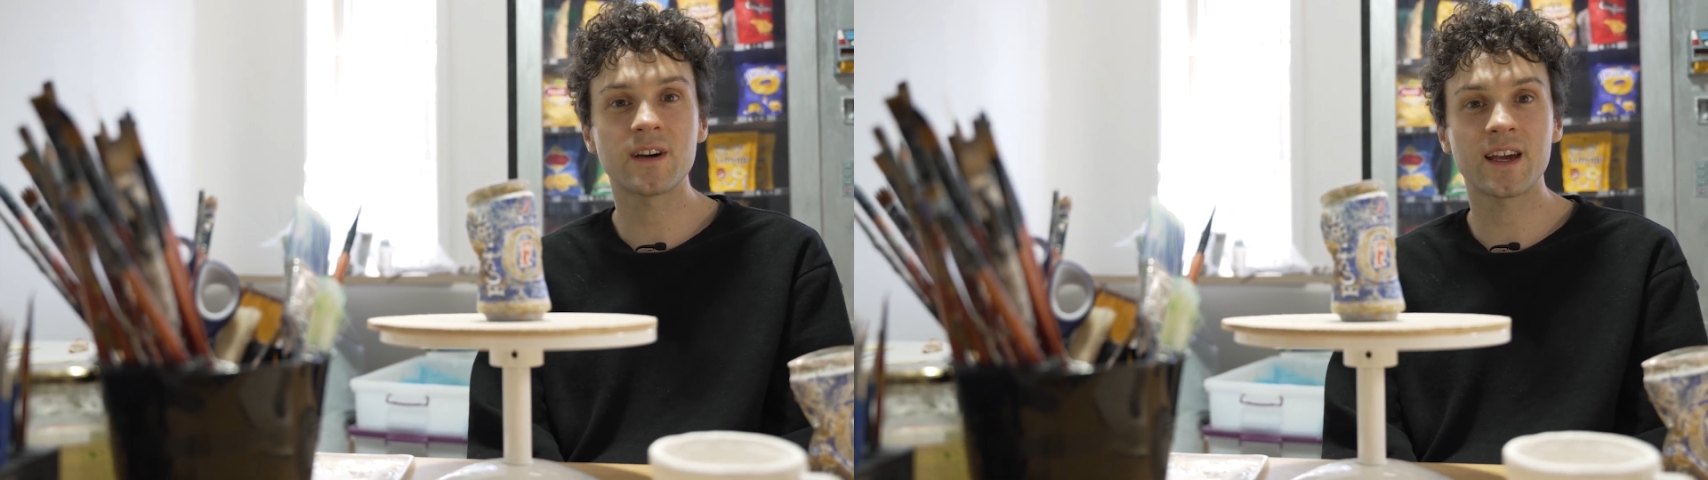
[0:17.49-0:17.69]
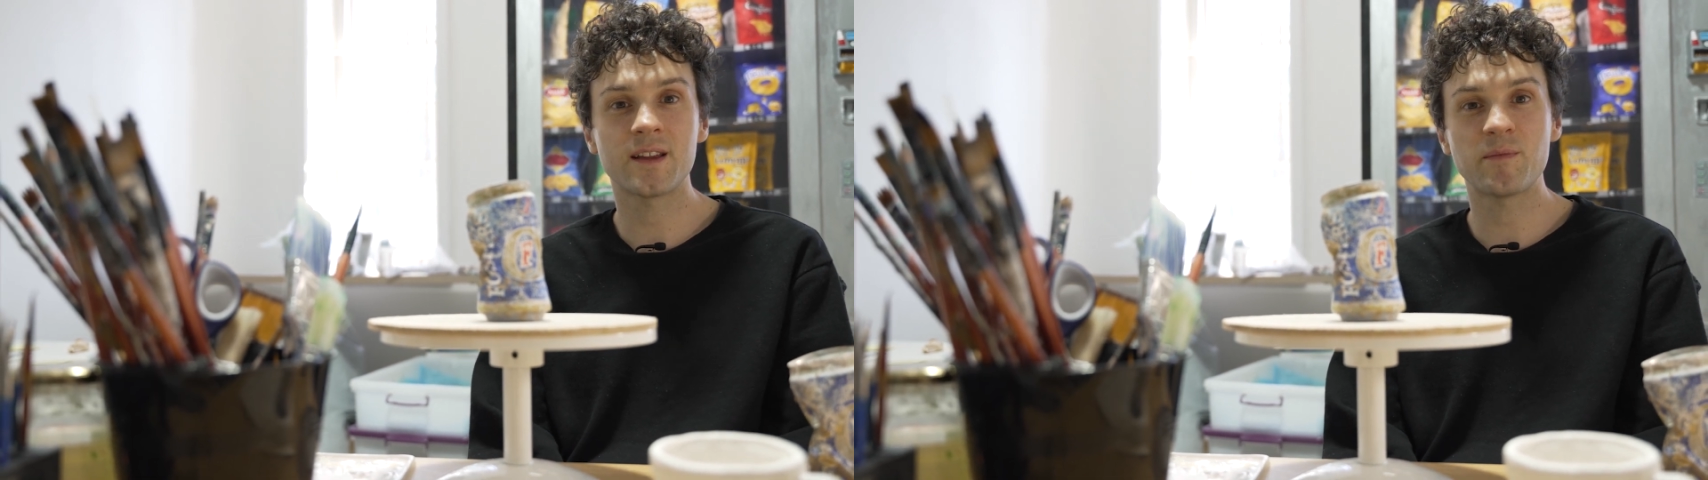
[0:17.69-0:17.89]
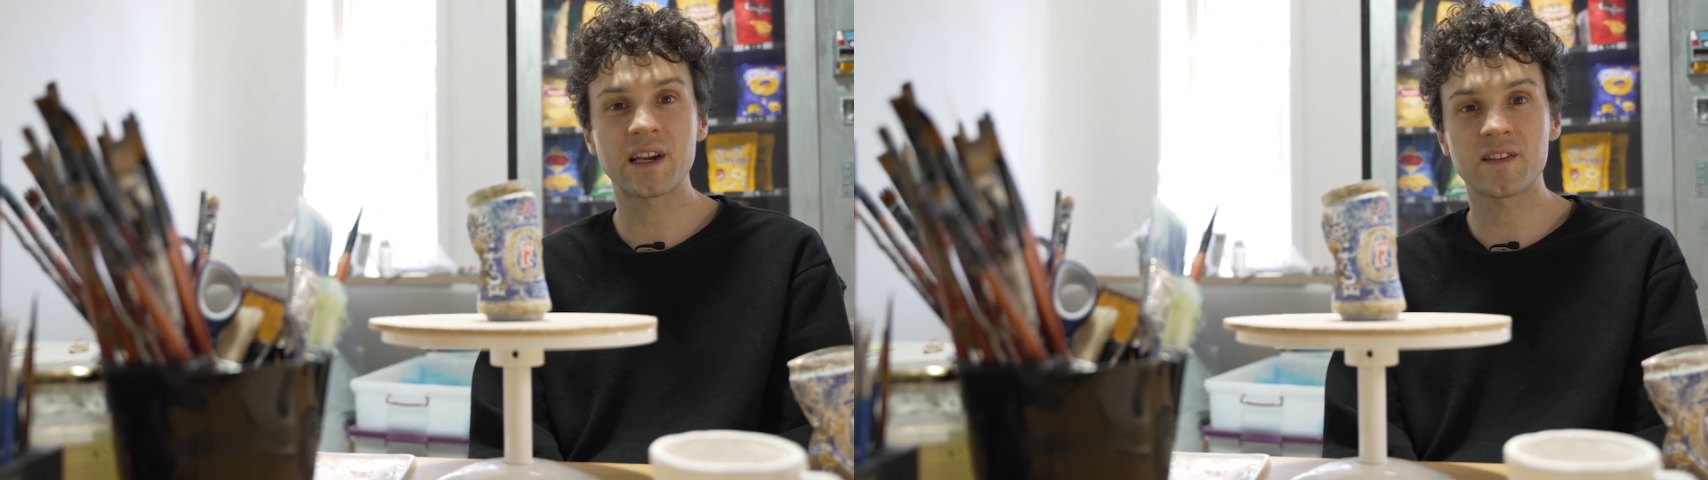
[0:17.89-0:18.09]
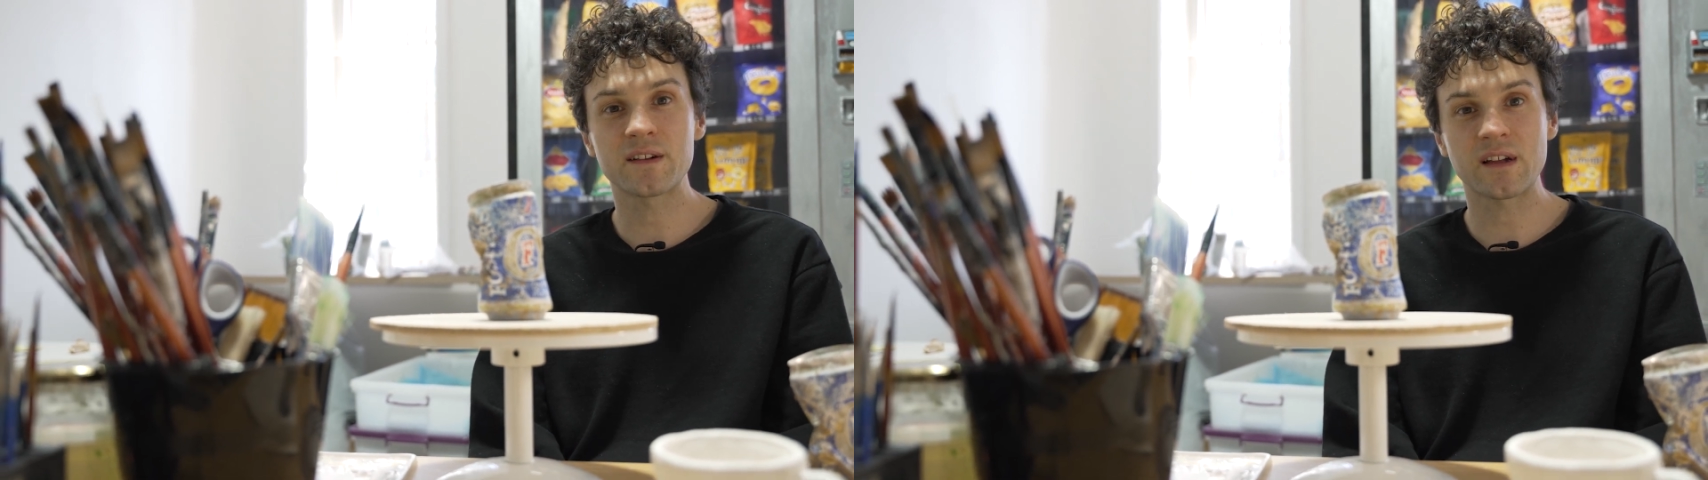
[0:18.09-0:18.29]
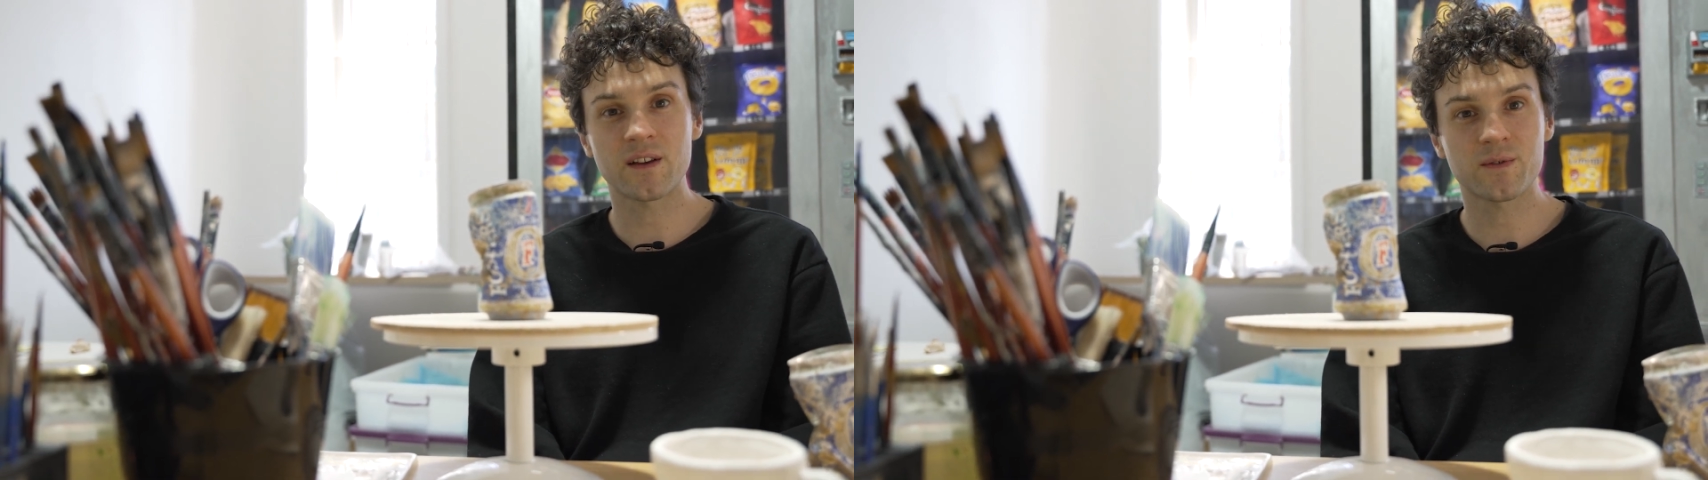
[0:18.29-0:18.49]
and make
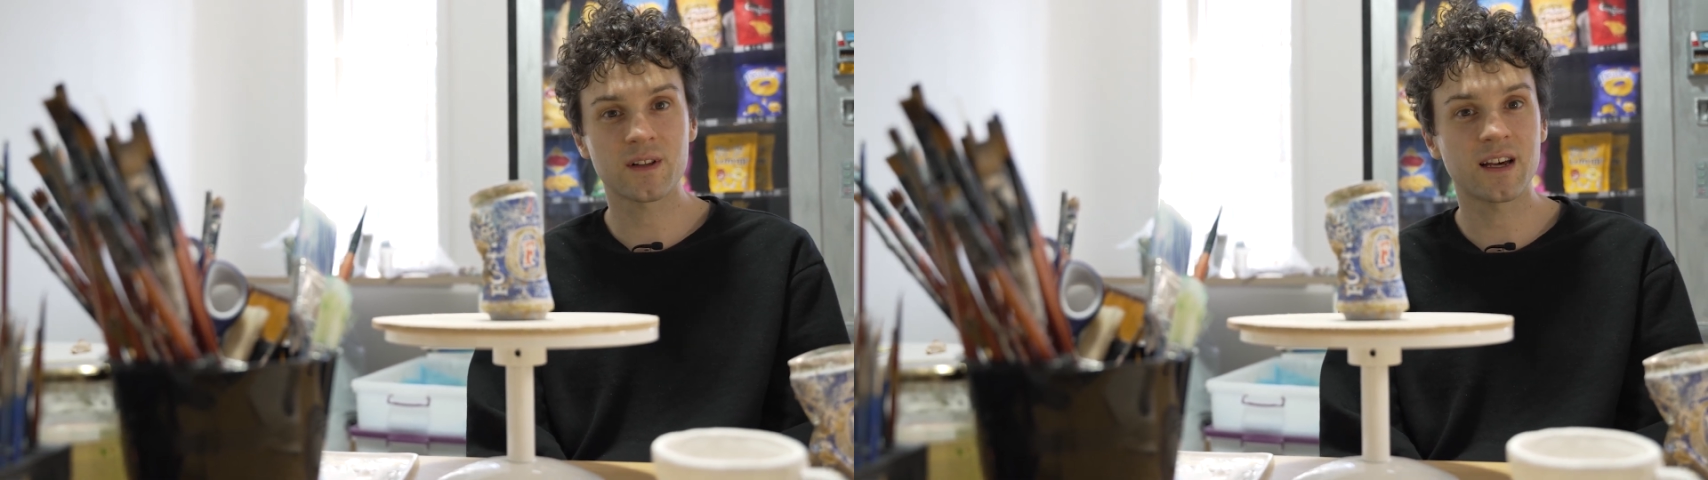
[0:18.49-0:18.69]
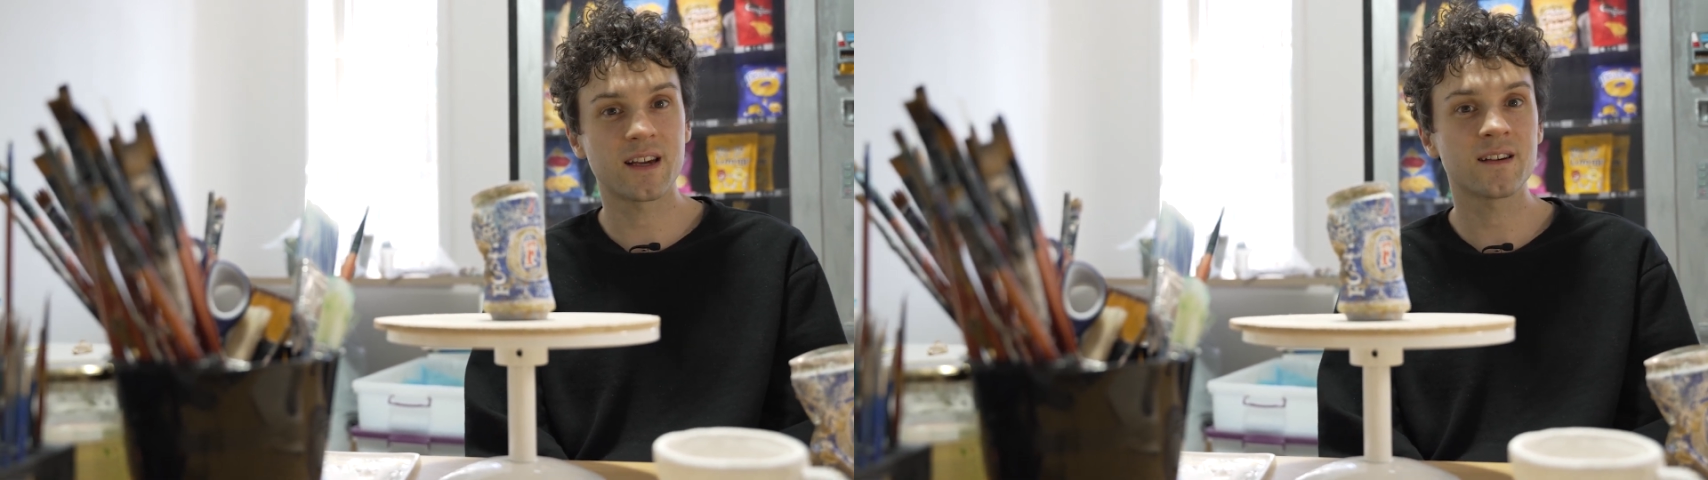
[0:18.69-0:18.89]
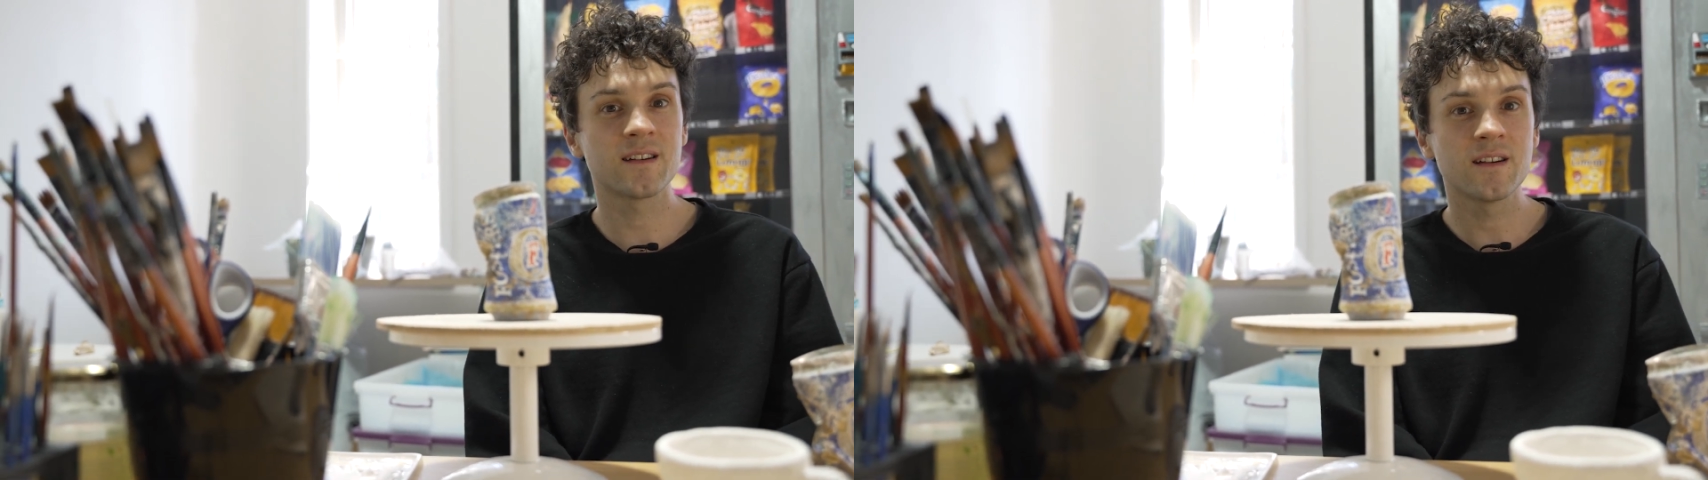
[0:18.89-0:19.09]
things out of clay.